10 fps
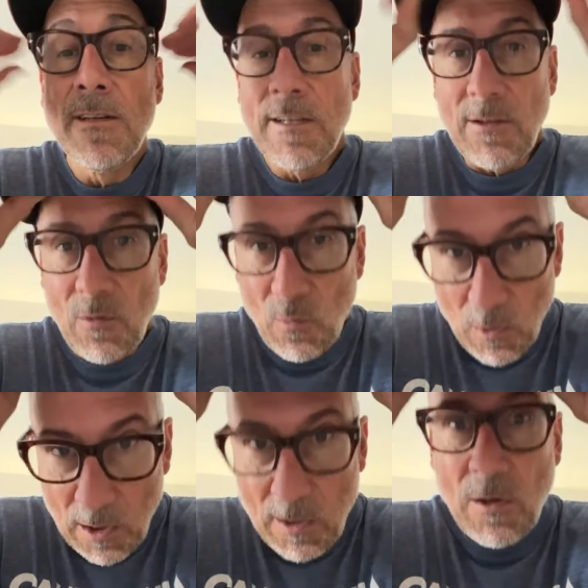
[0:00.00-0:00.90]
a little
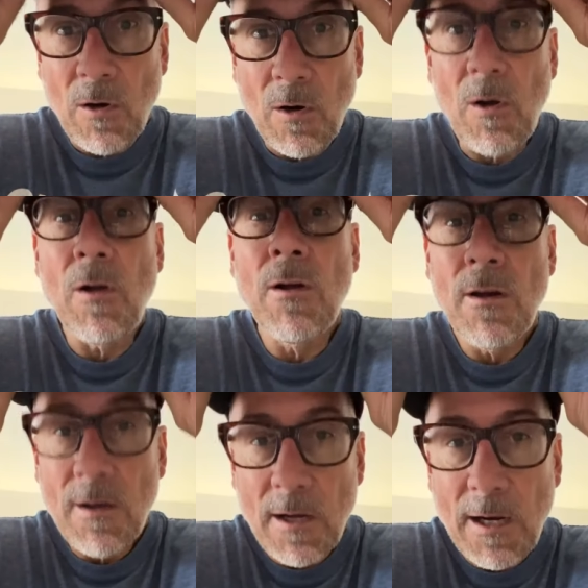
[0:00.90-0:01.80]
work call.
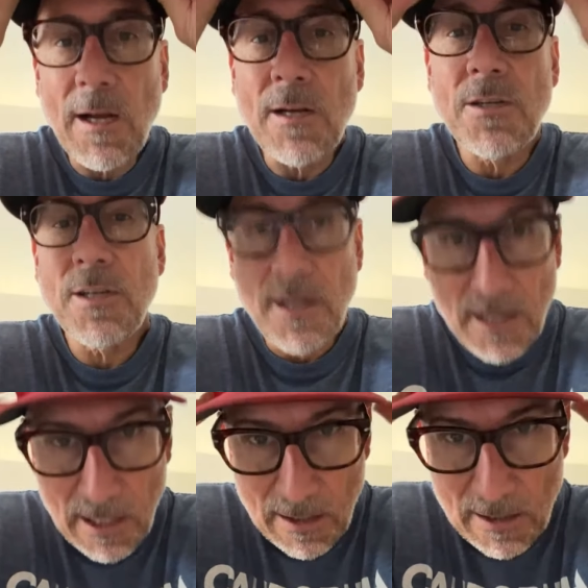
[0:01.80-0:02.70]
I got a shitty
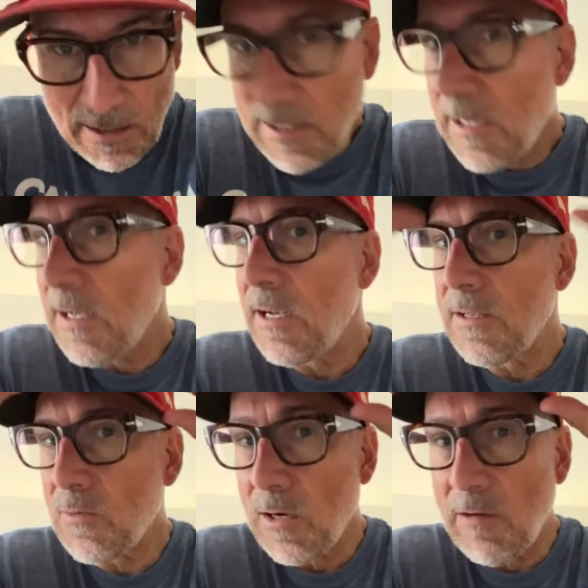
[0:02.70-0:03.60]
haircut today.
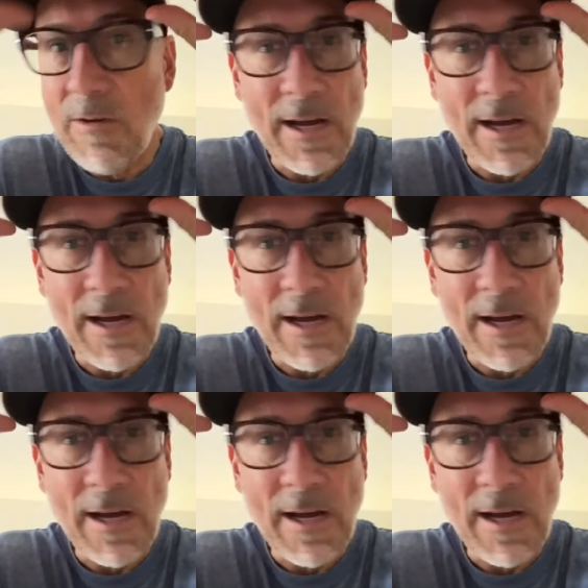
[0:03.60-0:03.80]
That's why I have a